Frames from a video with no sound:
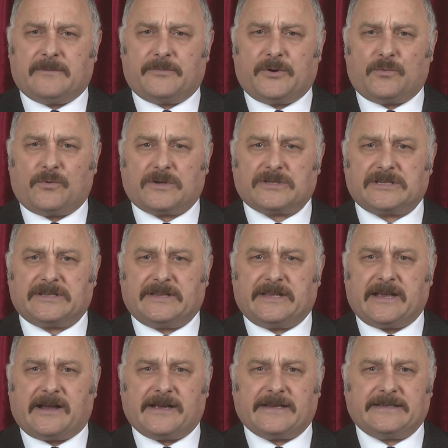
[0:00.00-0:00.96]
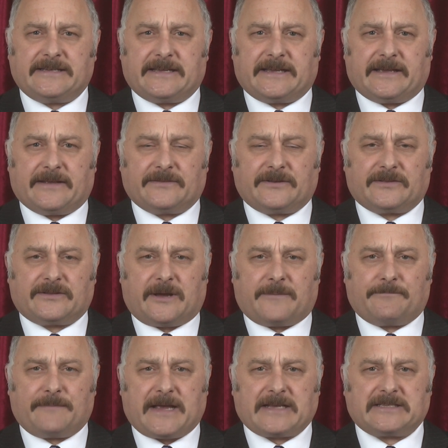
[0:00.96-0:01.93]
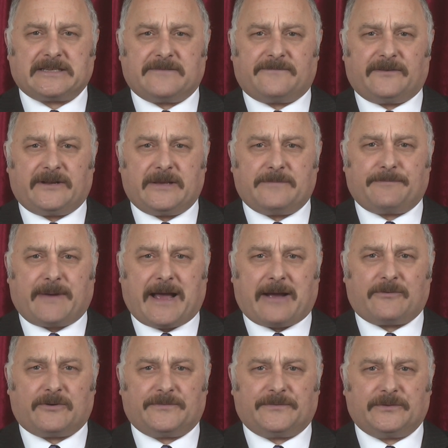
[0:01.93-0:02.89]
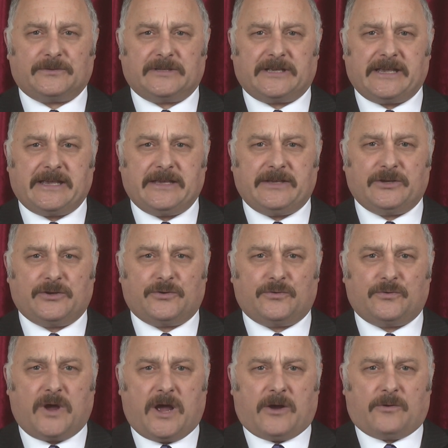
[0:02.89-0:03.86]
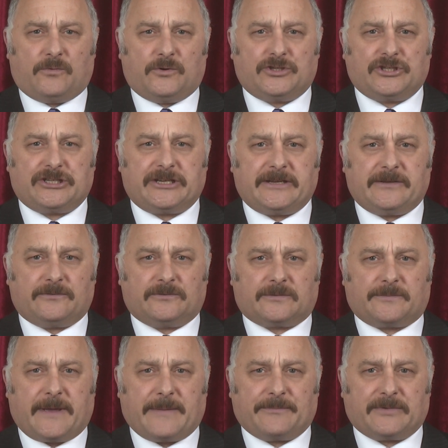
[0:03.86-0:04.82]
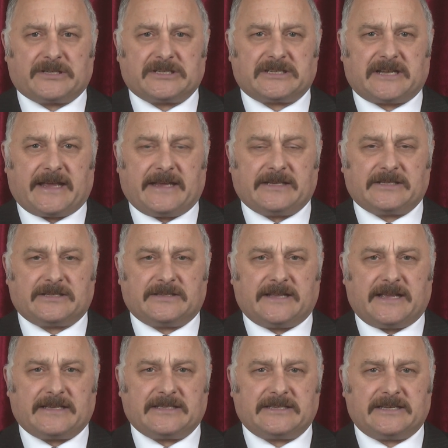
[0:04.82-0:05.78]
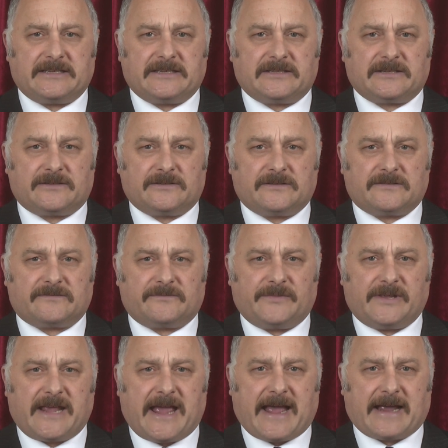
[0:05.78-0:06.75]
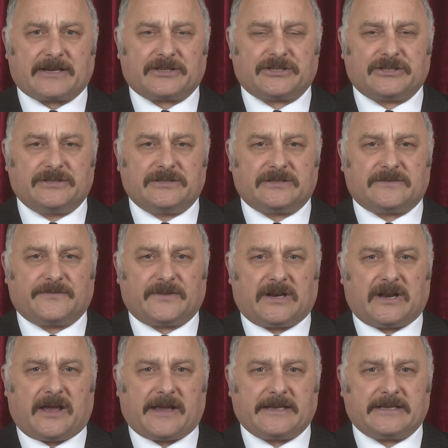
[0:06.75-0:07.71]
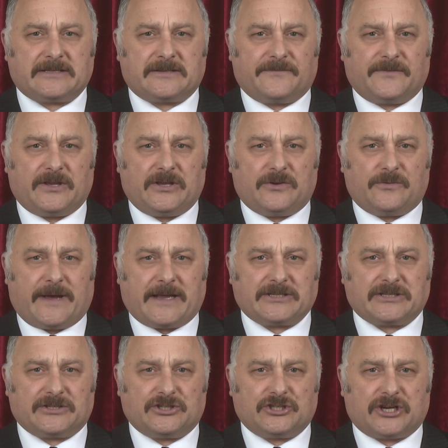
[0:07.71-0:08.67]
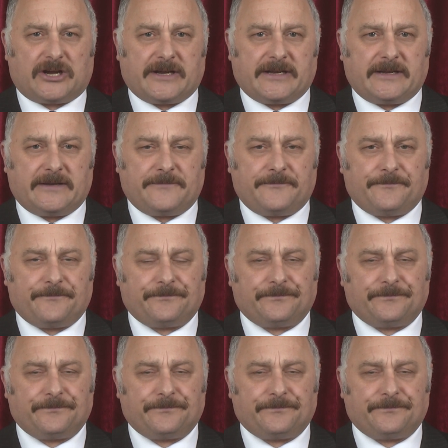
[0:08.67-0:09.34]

But wasn't the idea that the massively powerful EU would shield member states and their citizens from the actions of the likes of the US and China?